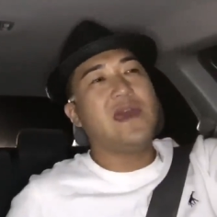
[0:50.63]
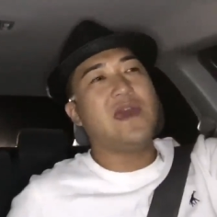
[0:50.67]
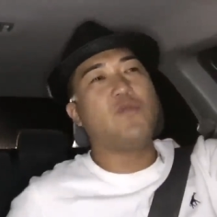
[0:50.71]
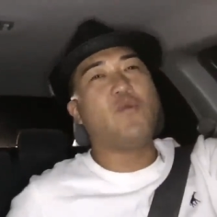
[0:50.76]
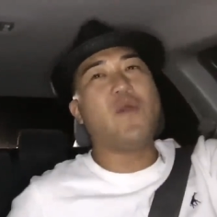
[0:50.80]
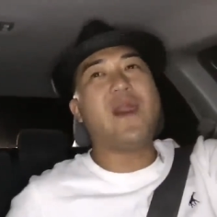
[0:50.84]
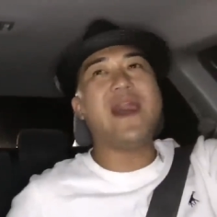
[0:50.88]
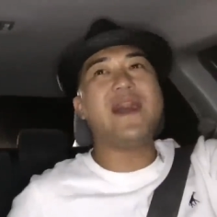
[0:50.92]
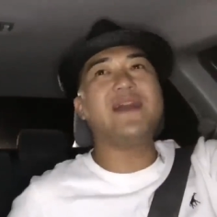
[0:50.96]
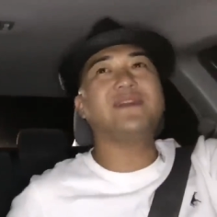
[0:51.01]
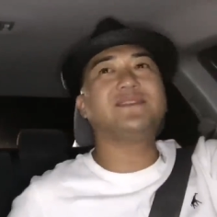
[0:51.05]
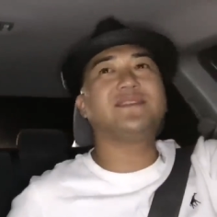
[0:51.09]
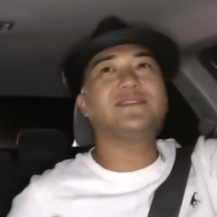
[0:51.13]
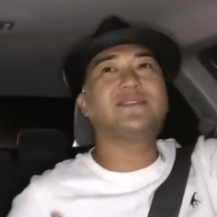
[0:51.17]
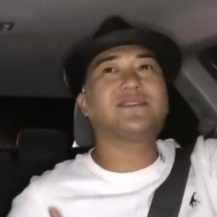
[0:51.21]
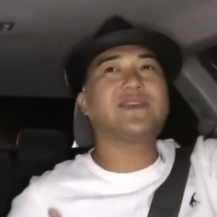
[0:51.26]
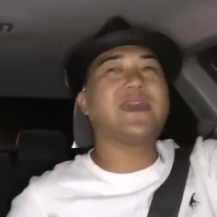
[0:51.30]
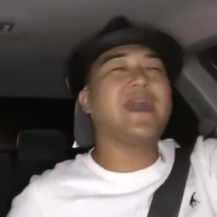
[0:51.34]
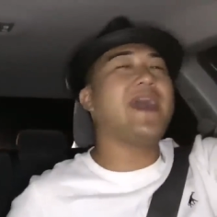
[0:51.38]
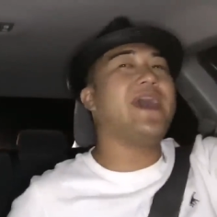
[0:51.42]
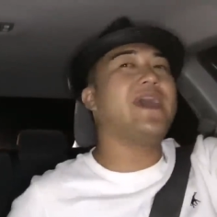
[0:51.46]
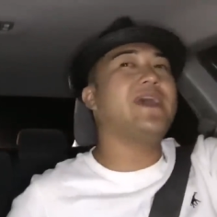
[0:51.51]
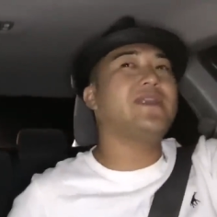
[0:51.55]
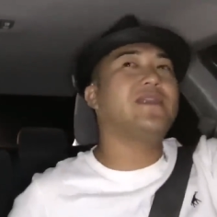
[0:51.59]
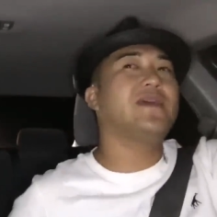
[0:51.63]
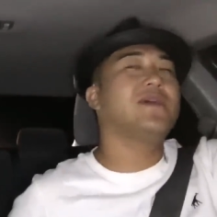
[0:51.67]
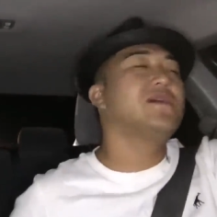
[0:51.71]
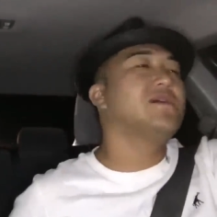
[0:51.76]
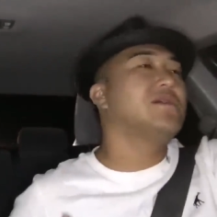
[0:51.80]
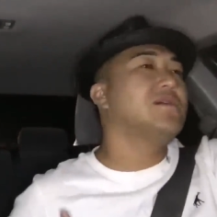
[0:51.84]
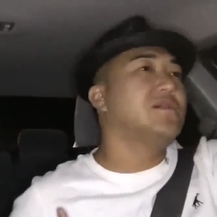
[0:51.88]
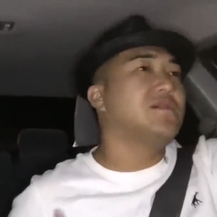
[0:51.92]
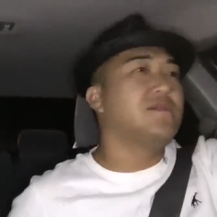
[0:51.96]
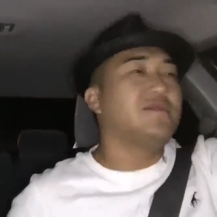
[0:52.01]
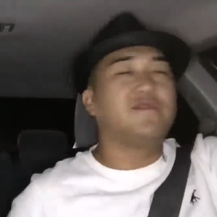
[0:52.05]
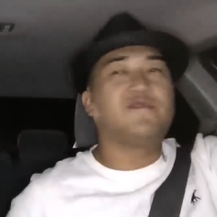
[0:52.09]
And why is this cat
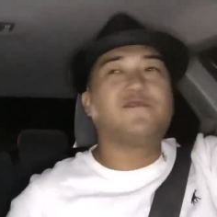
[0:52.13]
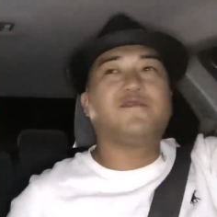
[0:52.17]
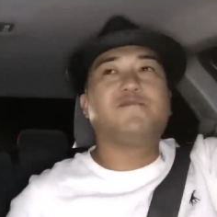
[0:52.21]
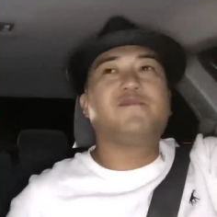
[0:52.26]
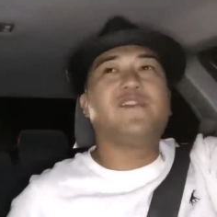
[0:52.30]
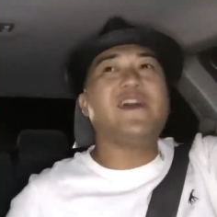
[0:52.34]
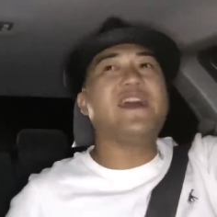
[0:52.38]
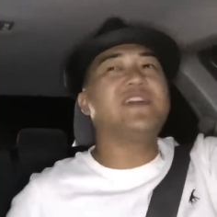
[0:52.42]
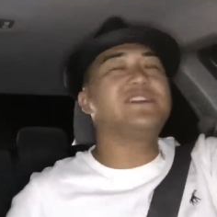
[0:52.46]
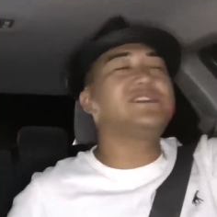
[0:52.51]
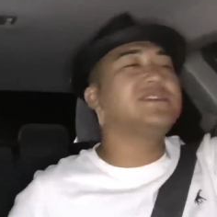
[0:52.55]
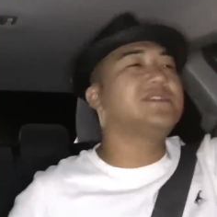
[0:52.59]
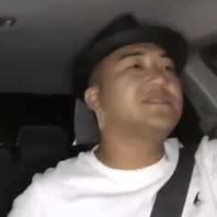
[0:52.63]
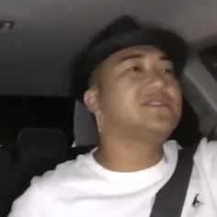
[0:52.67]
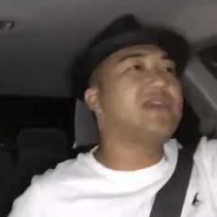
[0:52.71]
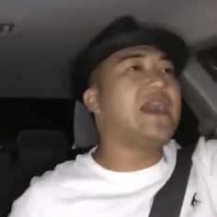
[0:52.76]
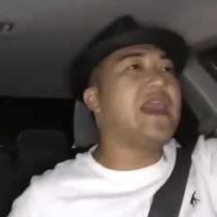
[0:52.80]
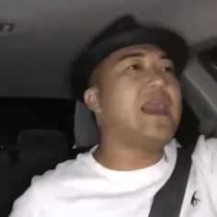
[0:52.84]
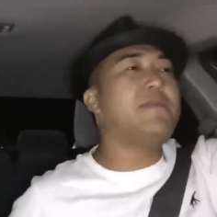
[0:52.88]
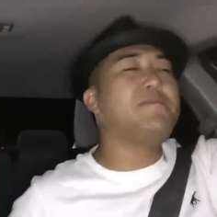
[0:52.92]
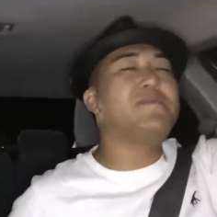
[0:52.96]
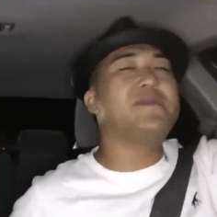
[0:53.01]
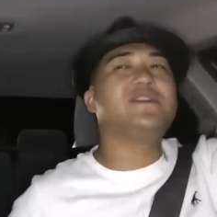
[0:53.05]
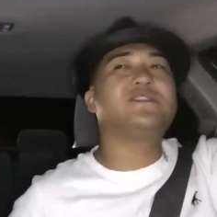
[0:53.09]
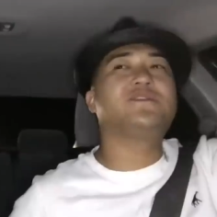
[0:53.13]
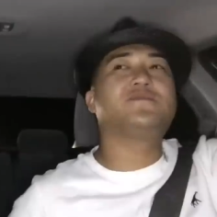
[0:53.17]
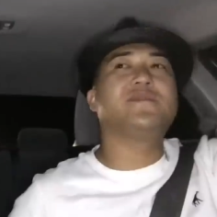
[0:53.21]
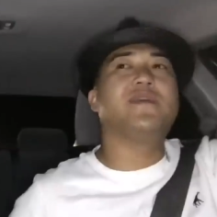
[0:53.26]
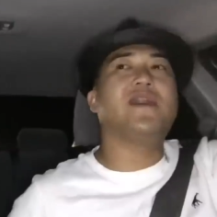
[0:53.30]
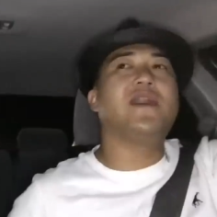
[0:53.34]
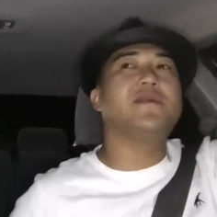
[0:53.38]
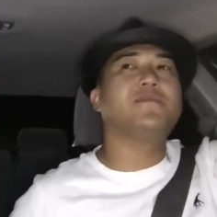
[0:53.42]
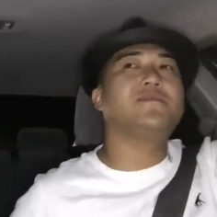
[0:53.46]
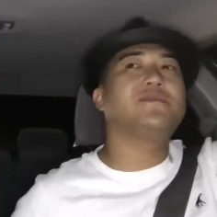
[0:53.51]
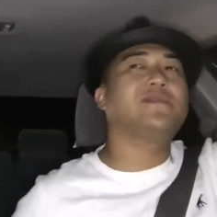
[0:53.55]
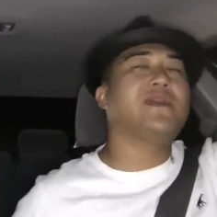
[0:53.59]
flashing his high beams
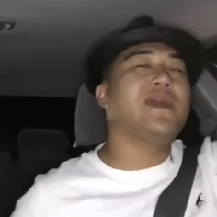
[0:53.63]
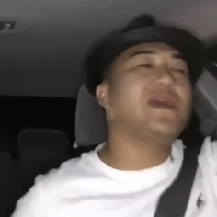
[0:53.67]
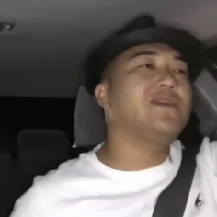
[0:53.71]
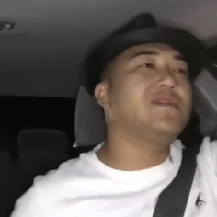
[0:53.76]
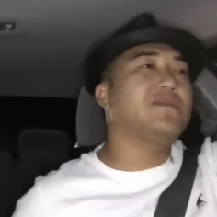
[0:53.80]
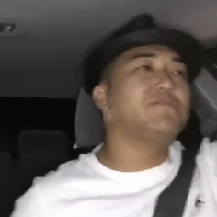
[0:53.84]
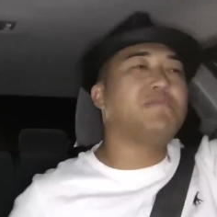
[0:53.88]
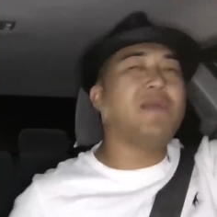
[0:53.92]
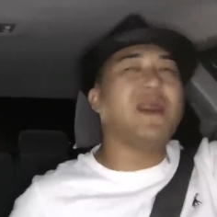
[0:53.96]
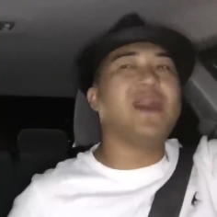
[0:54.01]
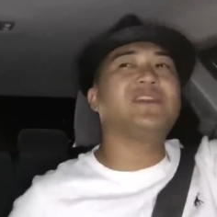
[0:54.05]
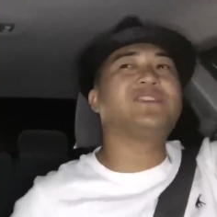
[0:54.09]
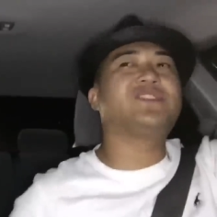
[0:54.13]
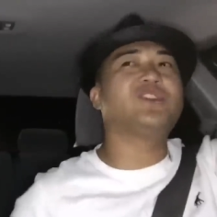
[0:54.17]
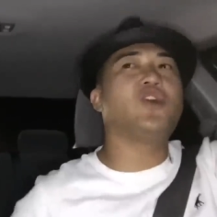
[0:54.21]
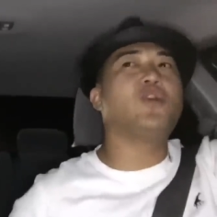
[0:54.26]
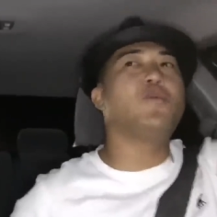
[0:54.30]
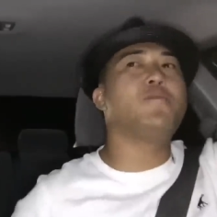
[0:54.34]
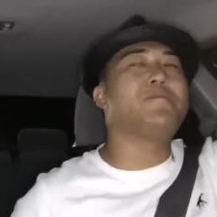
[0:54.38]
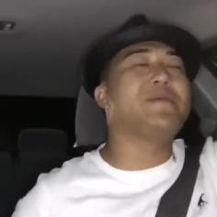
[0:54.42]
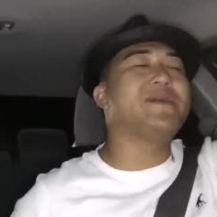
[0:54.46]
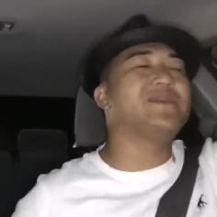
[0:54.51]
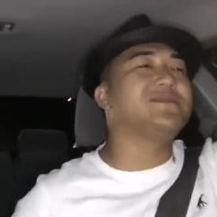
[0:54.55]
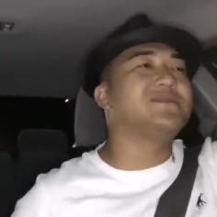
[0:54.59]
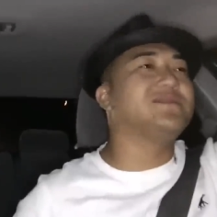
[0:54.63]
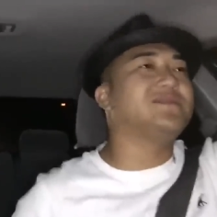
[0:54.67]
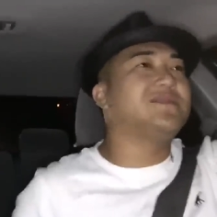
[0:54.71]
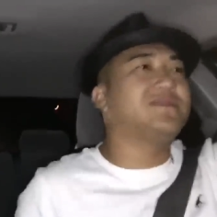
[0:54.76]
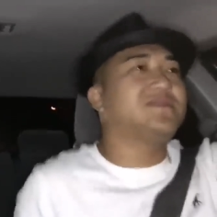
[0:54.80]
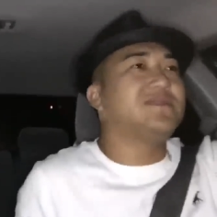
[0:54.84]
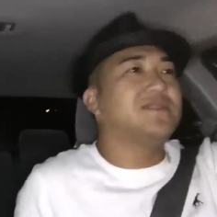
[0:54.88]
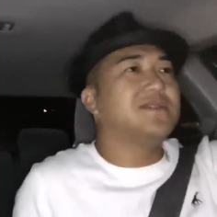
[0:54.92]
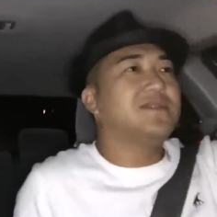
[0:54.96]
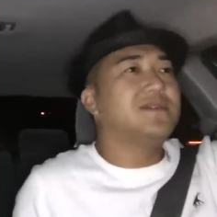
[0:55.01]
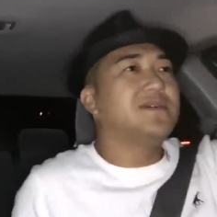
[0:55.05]
behind me? Like, mind your own business.